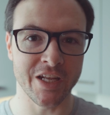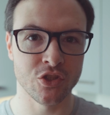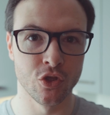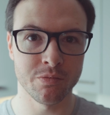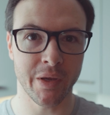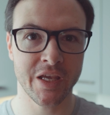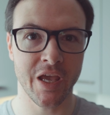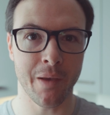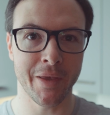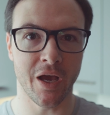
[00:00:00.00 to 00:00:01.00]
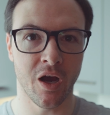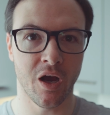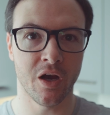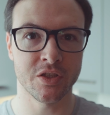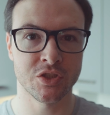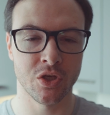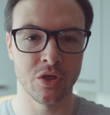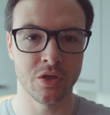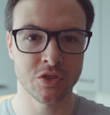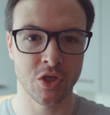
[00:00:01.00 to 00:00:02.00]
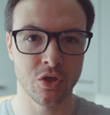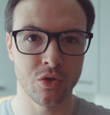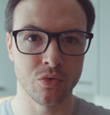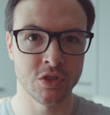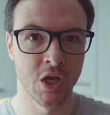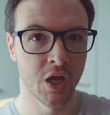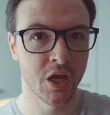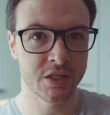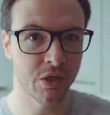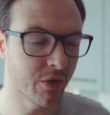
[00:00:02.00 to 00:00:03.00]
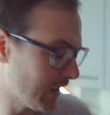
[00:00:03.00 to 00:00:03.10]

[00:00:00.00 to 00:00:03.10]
it does make it a bit harder to use. I'll tell you what,